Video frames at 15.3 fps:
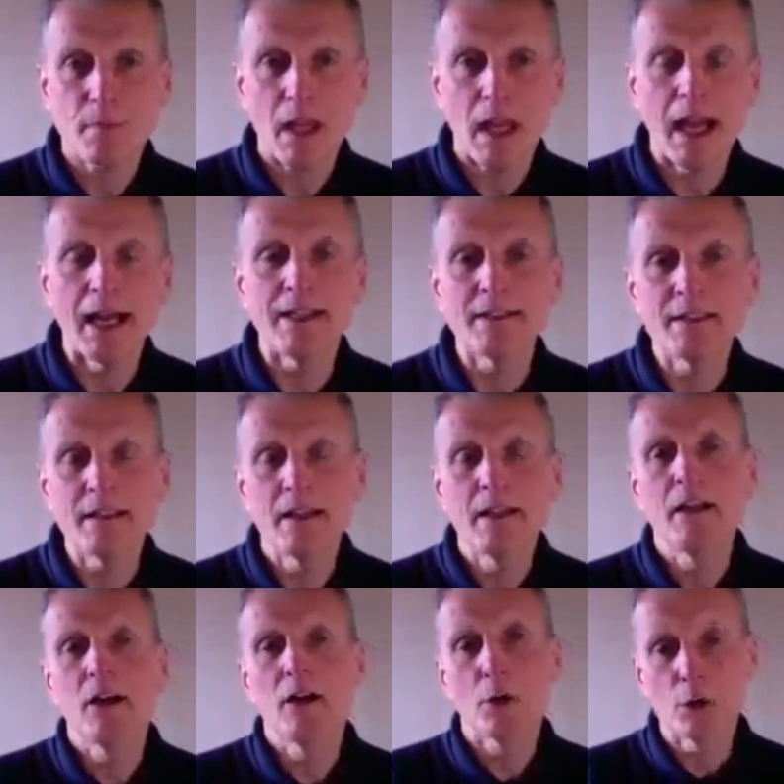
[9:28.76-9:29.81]
and
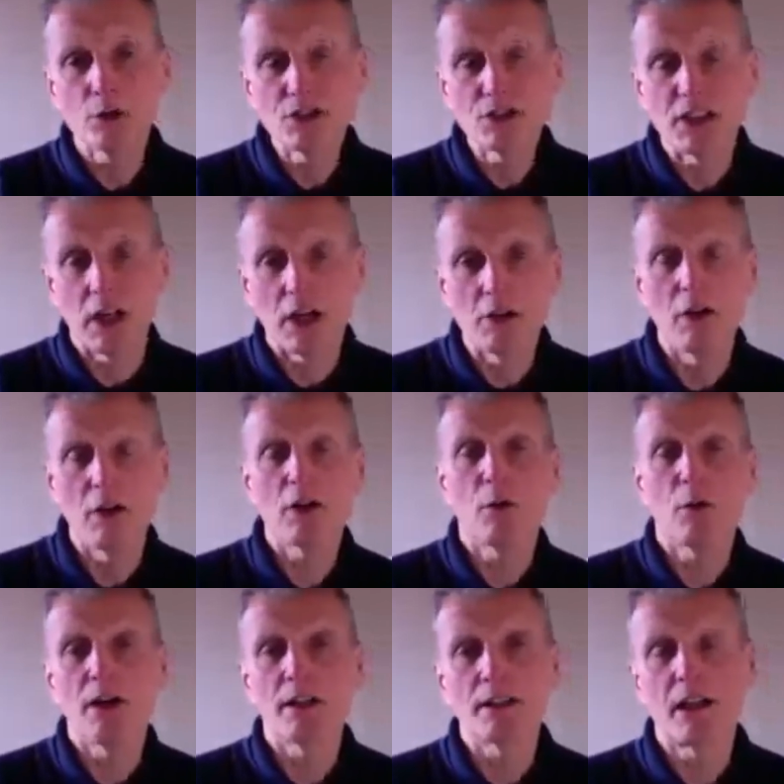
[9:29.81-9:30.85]
also
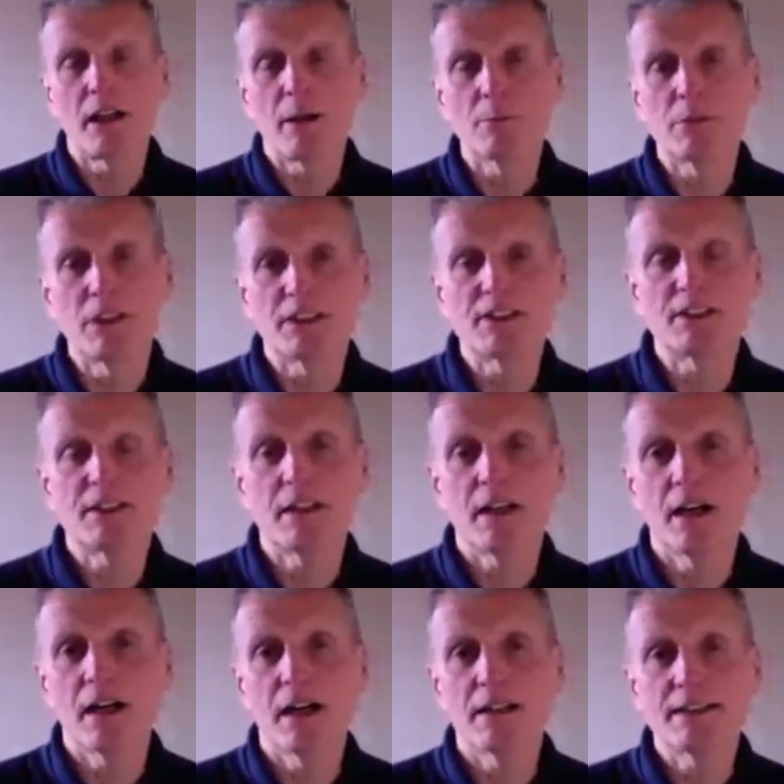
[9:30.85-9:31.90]
quite an accomplished
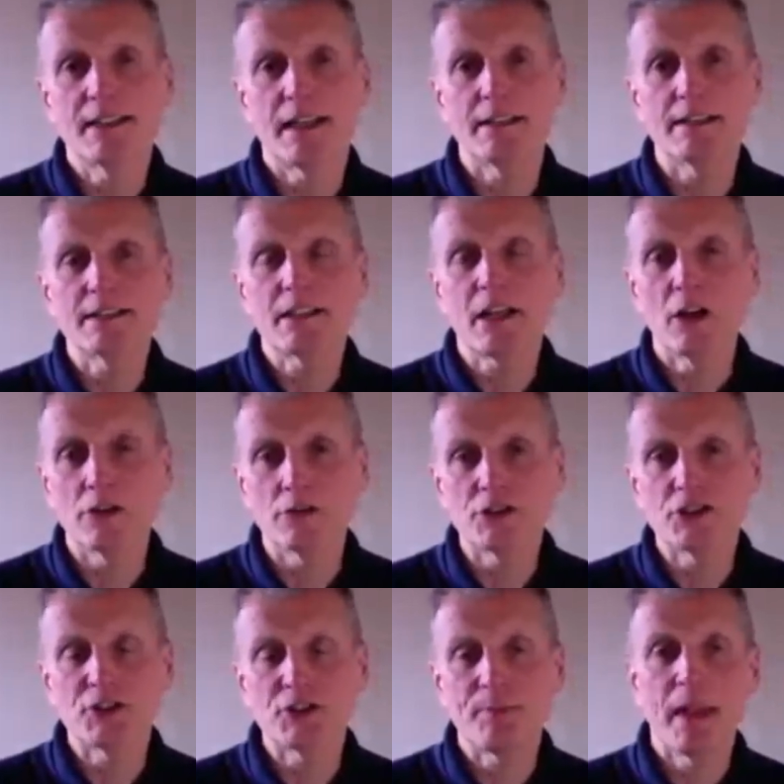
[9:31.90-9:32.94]
tennis
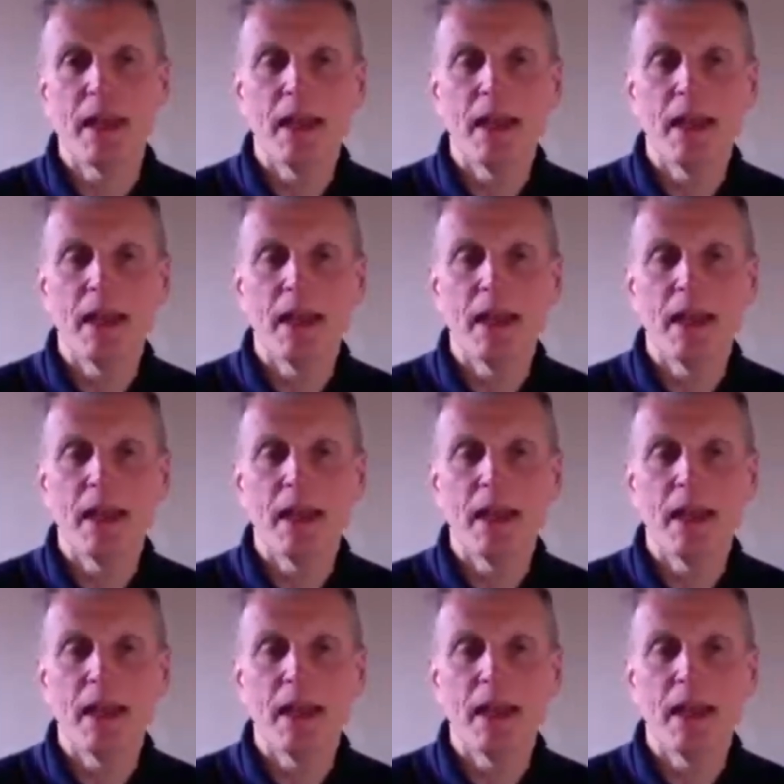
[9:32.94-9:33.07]
coach.